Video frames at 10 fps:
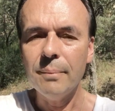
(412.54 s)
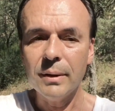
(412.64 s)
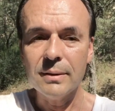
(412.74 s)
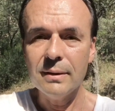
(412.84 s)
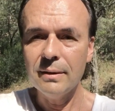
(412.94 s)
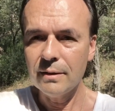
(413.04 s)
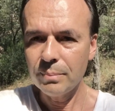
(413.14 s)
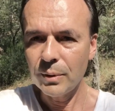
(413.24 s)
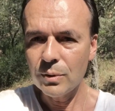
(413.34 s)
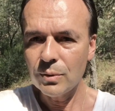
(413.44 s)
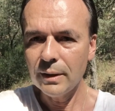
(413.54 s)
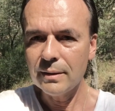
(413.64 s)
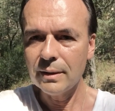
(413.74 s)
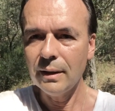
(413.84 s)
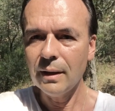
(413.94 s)
But in this
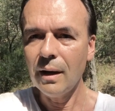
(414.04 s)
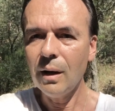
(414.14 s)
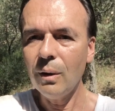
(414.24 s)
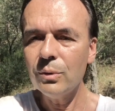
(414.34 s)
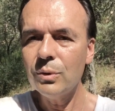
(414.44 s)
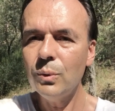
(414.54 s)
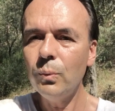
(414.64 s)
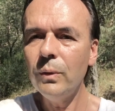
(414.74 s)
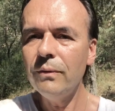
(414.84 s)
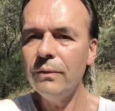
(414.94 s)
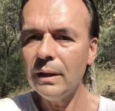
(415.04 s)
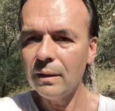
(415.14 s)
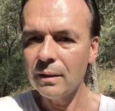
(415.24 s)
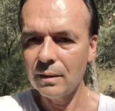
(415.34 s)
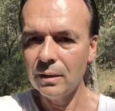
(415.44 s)
spirituality, how do you
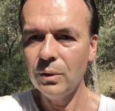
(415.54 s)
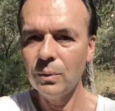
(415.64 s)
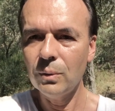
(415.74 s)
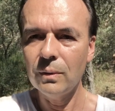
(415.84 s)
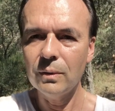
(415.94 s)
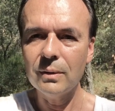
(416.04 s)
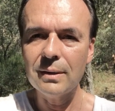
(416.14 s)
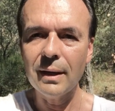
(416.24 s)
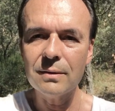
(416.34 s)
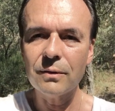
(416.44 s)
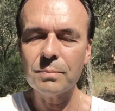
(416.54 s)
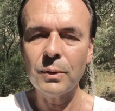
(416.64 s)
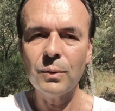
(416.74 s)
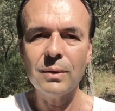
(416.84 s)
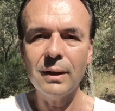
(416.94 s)
reveal your taste for
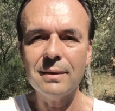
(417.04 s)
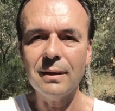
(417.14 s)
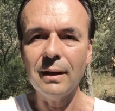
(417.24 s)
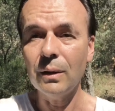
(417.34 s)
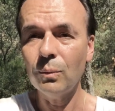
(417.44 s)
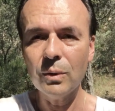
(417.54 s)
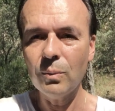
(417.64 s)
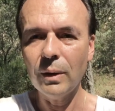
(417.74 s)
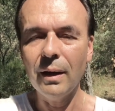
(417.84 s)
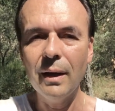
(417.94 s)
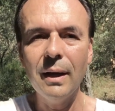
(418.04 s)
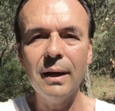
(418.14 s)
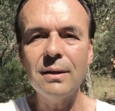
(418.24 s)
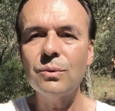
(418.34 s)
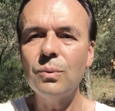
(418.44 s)
spirituality? And one way
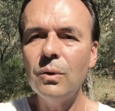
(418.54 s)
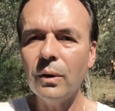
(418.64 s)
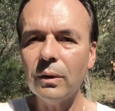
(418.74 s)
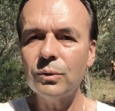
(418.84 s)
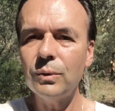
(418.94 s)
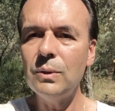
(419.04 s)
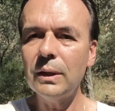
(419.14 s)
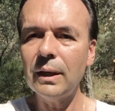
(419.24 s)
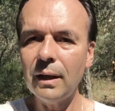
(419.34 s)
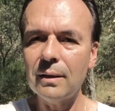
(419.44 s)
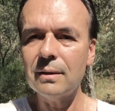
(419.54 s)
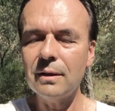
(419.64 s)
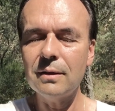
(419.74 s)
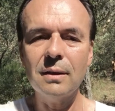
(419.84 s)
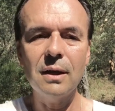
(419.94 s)
is to learn to educate
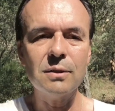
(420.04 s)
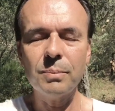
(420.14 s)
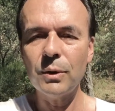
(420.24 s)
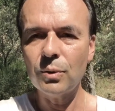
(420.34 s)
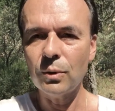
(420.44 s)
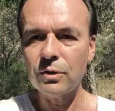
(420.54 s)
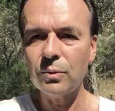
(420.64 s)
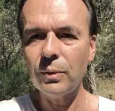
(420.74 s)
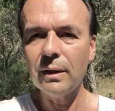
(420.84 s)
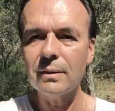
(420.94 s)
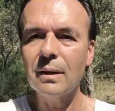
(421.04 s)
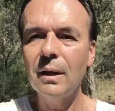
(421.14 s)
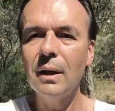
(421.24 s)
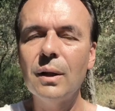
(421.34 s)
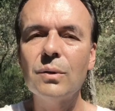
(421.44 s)
this spiritual strength
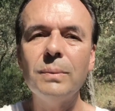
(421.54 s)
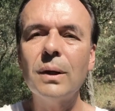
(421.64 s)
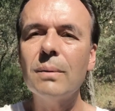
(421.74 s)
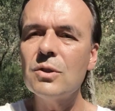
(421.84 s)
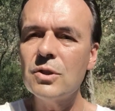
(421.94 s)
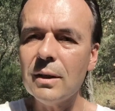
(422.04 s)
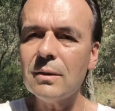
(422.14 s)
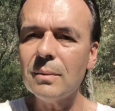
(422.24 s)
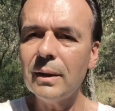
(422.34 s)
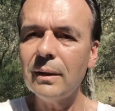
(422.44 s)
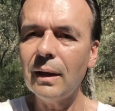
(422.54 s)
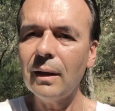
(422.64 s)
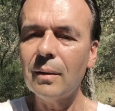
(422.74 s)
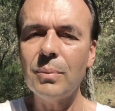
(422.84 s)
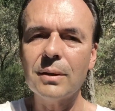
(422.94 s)
to become gentleman
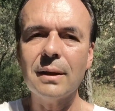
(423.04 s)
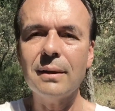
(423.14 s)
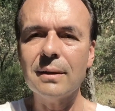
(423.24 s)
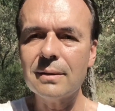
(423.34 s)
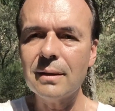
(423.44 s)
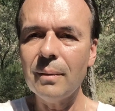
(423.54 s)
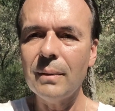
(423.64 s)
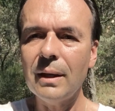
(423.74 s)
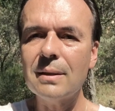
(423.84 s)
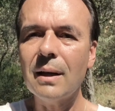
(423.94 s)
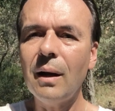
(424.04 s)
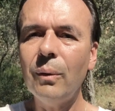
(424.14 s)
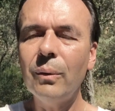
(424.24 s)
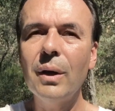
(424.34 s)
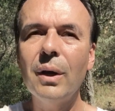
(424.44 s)
again. But at that time, it's
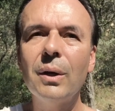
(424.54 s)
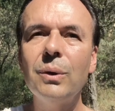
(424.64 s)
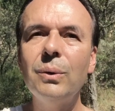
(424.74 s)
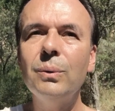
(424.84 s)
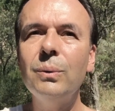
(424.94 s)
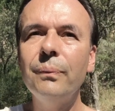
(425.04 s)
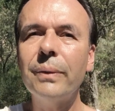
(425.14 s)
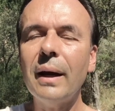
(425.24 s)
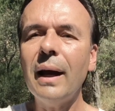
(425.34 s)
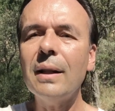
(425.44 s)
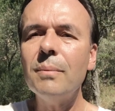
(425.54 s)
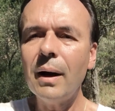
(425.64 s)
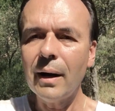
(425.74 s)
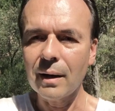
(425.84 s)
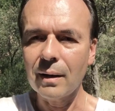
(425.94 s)
how you
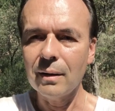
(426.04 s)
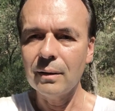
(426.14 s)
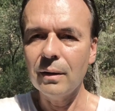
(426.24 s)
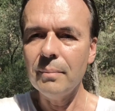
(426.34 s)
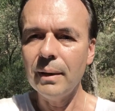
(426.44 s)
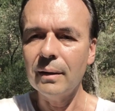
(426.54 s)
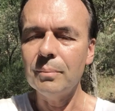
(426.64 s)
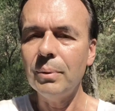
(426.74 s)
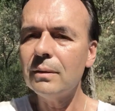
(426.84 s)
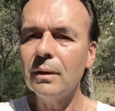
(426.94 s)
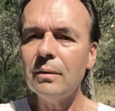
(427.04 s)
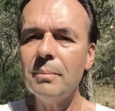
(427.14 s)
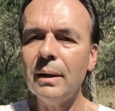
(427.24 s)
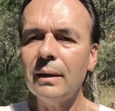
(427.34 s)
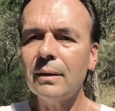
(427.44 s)
admire the man, but not the
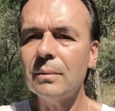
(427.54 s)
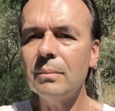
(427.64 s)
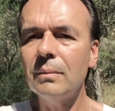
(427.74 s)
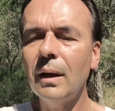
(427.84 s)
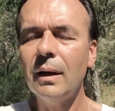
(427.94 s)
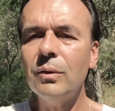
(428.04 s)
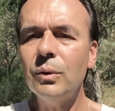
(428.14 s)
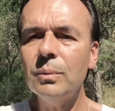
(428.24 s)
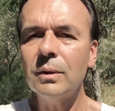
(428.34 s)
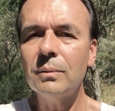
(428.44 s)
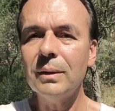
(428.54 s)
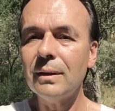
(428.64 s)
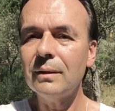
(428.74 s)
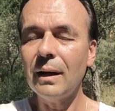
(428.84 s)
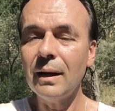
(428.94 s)
man as a human,
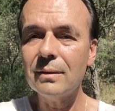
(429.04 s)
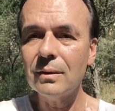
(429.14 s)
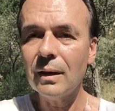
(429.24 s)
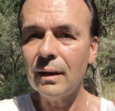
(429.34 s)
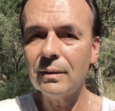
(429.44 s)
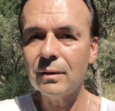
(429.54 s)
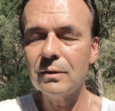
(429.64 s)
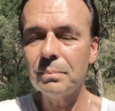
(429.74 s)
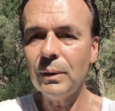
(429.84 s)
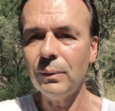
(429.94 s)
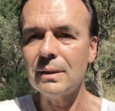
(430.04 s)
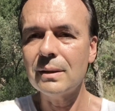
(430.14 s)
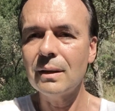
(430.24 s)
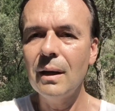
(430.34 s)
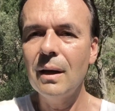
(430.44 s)
but as a spirit.